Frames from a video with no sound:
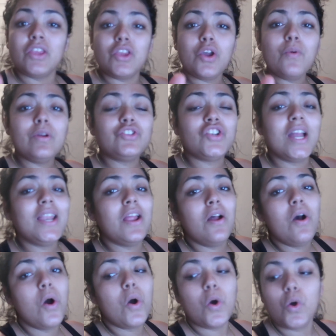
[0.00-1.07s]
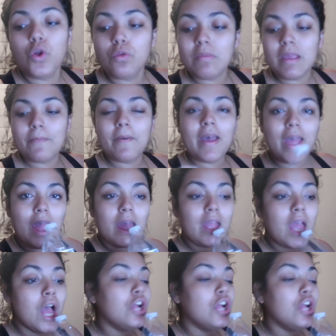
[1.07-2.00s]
You were trying to hold me back.